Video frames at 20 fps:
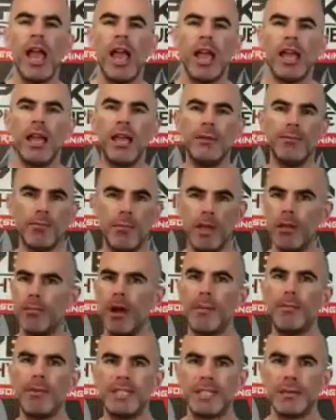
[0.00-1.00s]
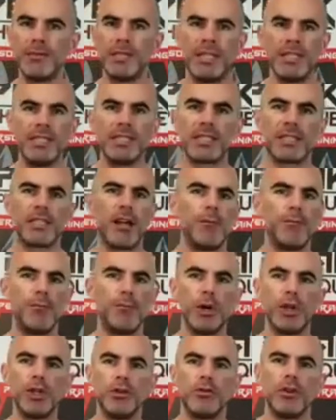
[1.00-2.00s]
and it might be some decent stuff,
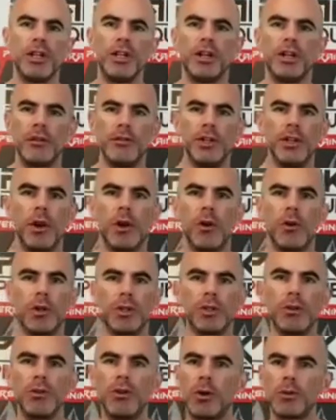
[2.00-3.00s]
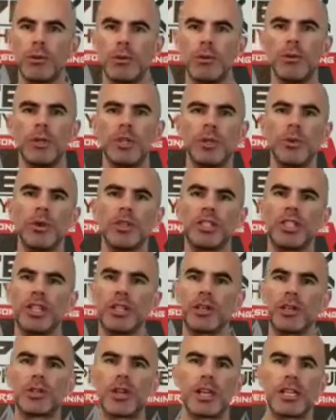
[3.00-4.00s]
but you really don't even know, because who knows what, what, what shit
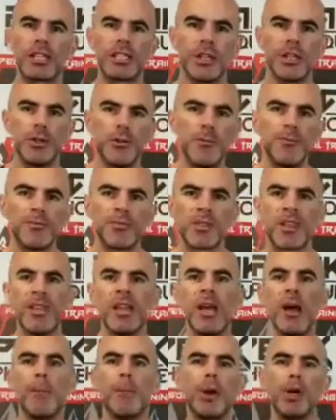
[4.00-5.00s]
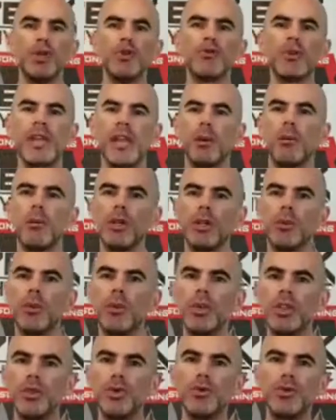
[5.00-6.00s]
they're trying to sell you. But you get what,
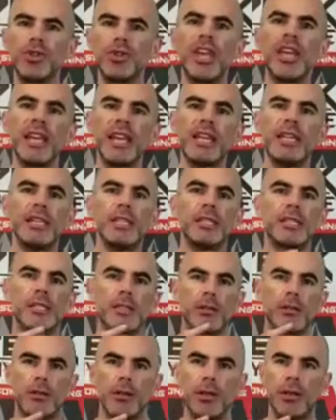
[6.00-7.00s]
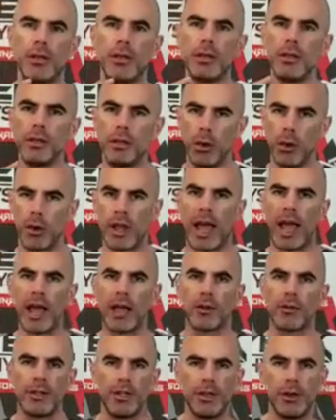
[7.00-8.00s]
what you think is
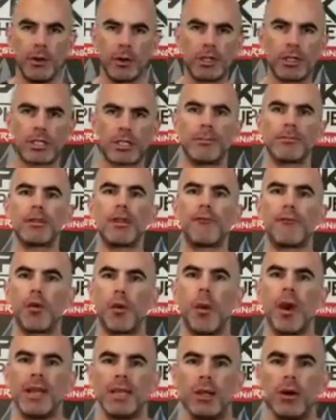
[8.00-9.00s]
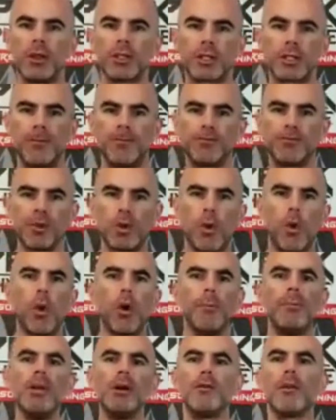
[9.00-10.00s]
low-calorie, you know, it's something for weight loss,
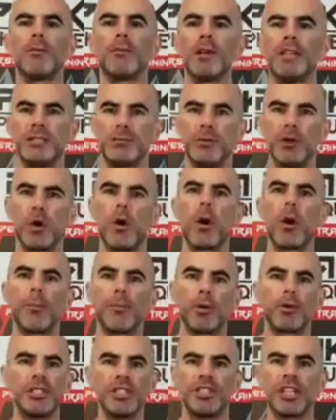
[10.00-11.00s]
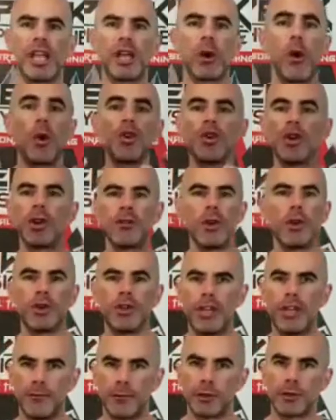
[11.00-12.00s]
or a meal replacement, or a protein shake, or you don't even know the
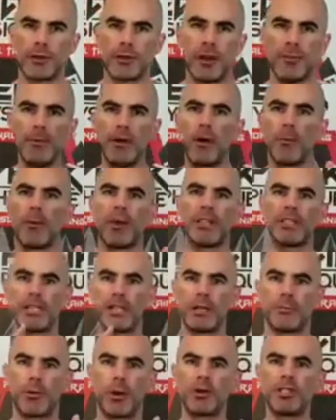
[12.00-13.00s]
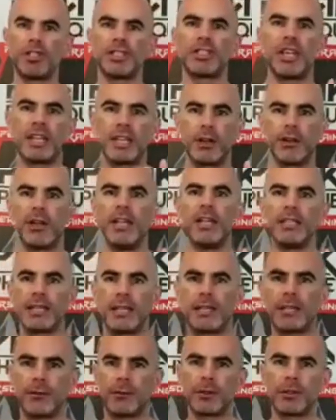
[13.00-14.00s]
difference between a meal replacement and a protein shake. There is a
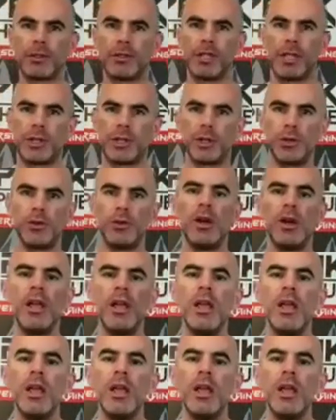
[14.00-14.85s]
difference between the two,